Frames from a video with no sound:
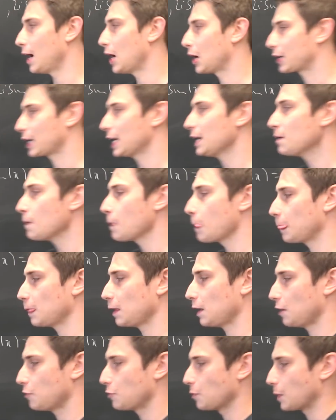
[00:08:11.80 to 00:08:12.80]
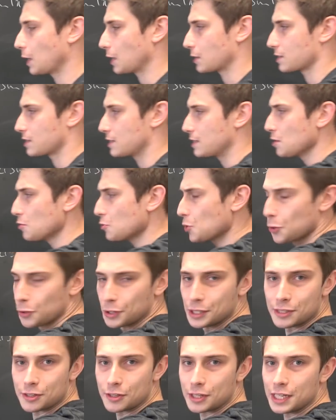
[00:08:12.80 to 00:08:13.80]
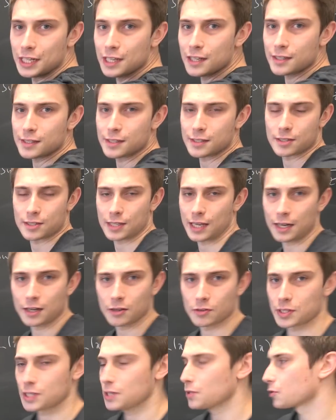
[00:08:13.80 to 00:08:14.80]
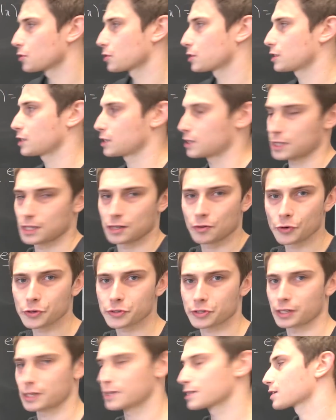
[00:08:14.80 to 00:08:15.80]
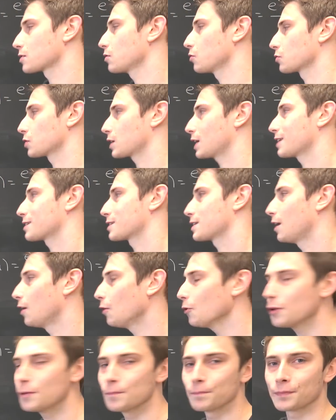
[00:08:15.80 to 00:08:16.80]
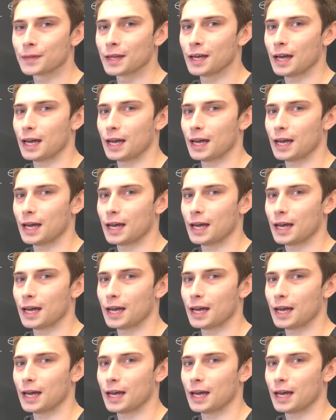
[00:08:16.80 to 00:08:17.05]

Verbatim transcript: Okay. If we plug zero into here, sine of zero is just zero, so this is going to cancel out.